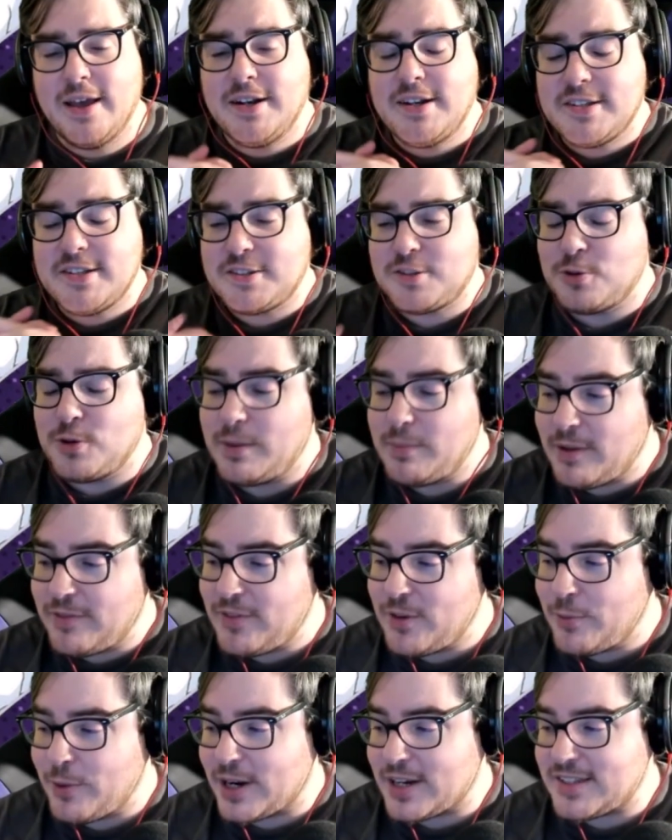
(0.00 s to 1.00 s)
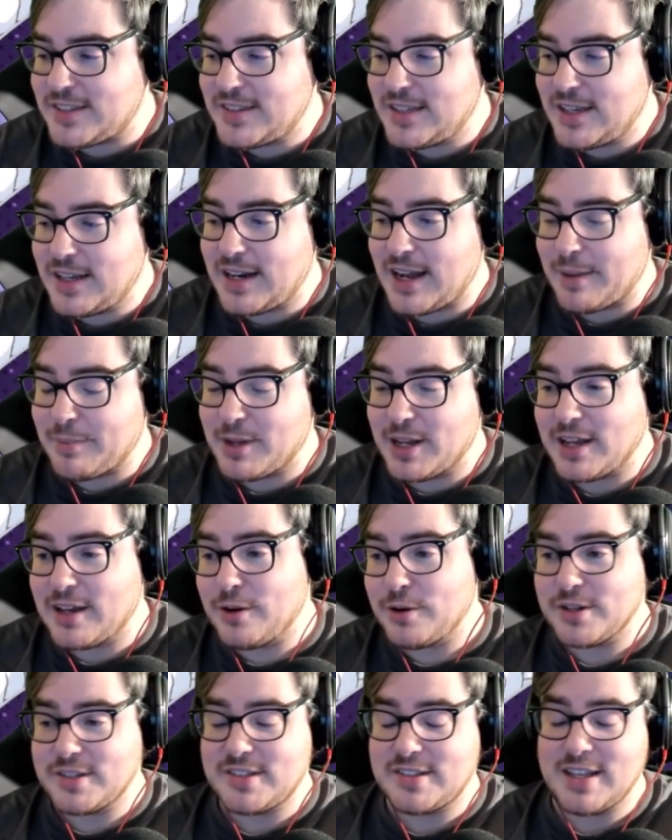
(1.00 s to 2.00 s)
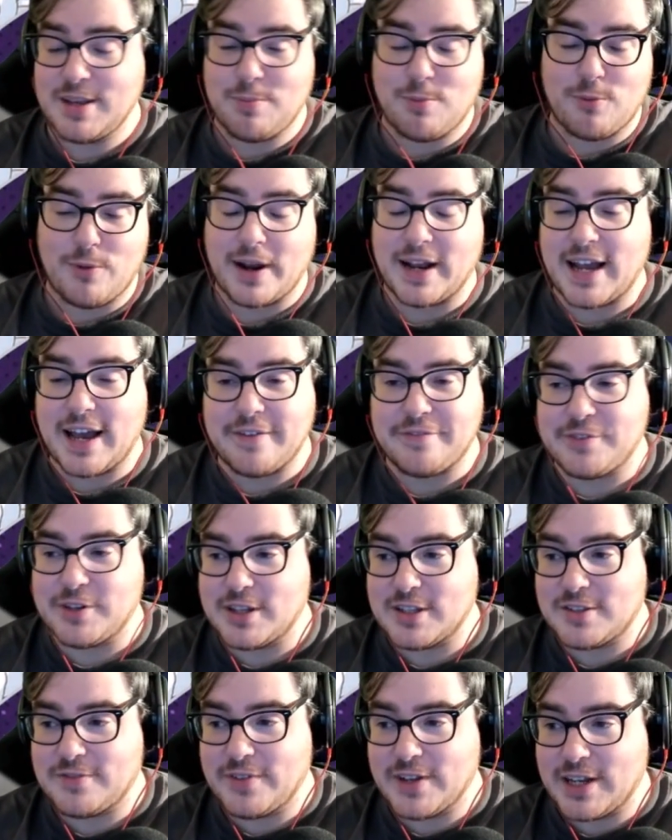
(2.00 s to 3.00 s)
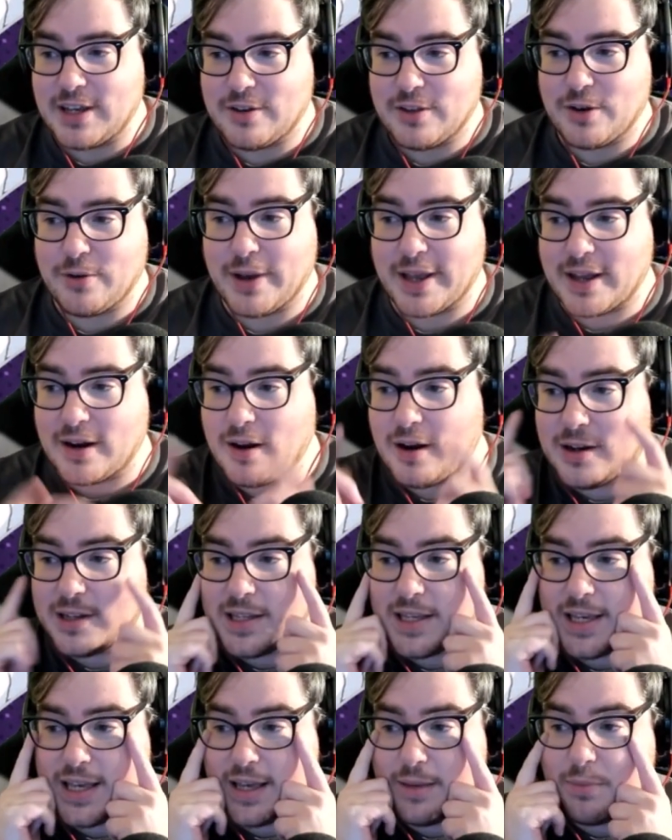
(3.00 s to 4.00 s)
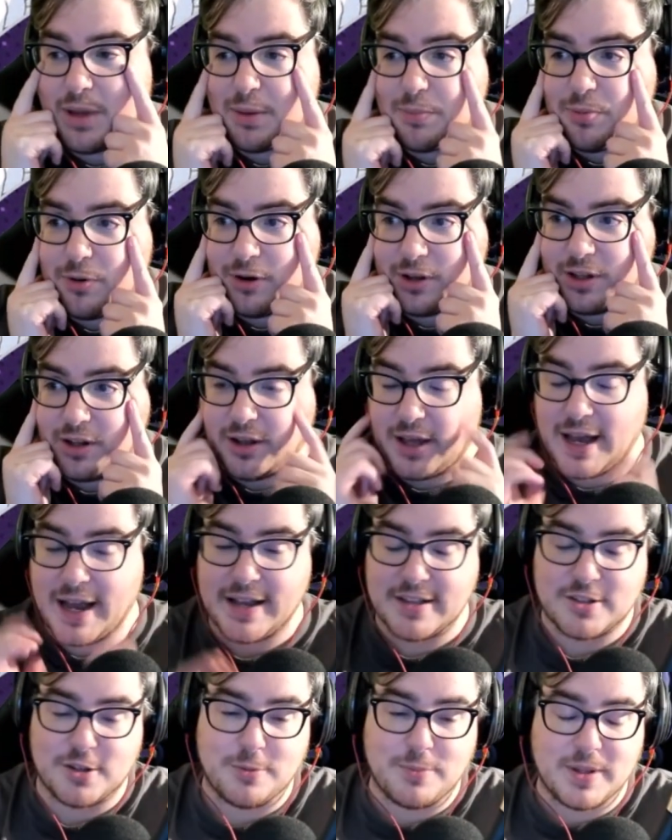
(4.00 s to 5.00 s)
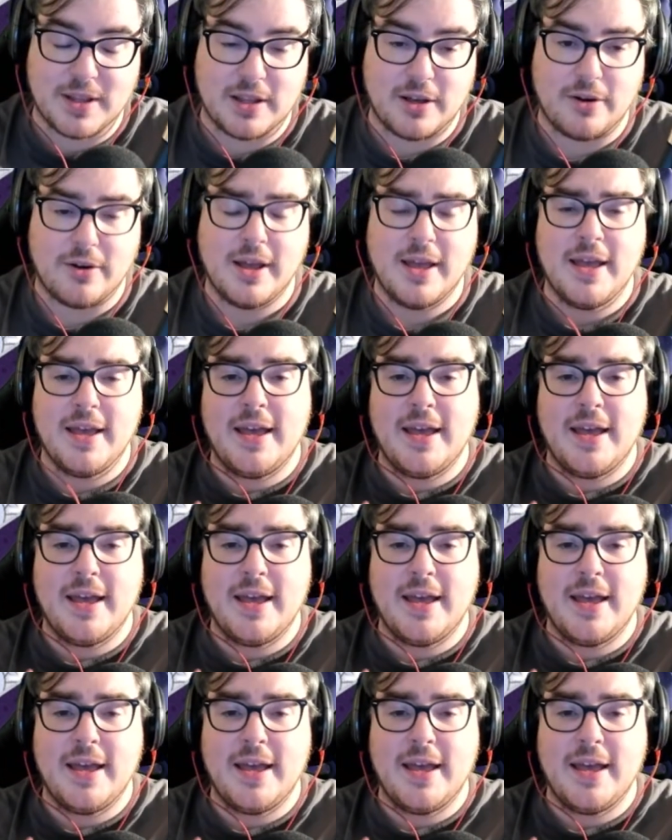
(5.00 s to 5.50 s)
The stream, if you want to see it. I'm gonna go to sleep right after this video, though. I can hardly keep my poor little eyes open, though.